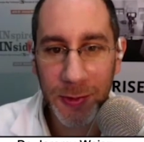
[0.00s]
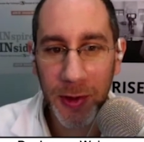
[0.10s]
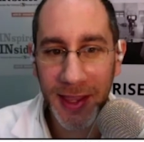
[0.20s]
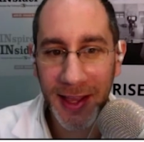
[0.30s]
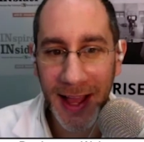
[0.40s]

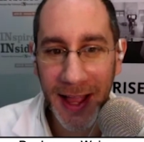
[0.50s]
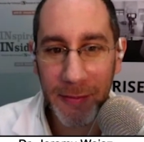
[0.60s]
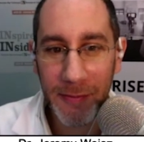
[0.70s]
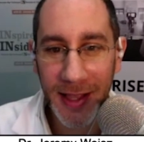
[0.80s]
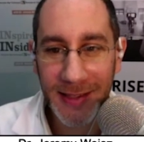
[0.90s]
what get eye,
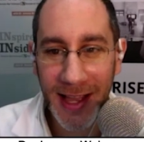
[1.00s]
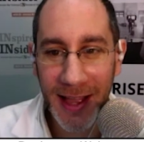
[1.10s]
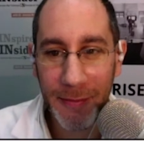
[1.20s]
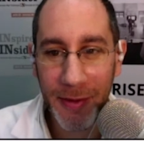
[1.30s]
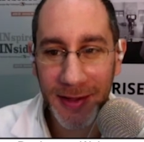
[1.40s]
gets
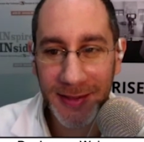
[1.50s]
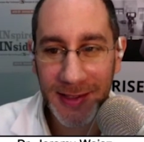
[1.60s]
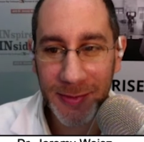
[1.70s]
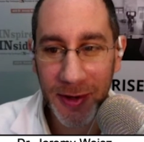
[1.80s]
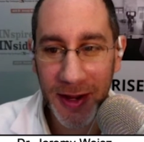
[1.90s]
eyeballs it's
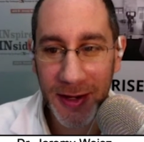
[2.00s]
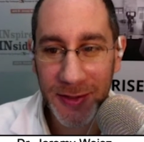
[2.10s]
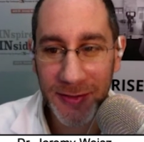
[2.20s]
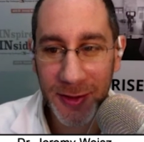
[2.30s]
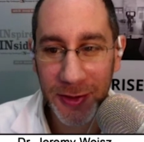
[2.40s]
more
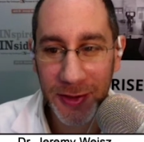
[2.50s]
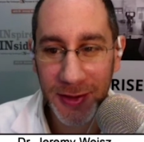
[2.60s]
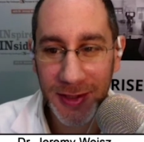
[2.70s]
controversial yeah,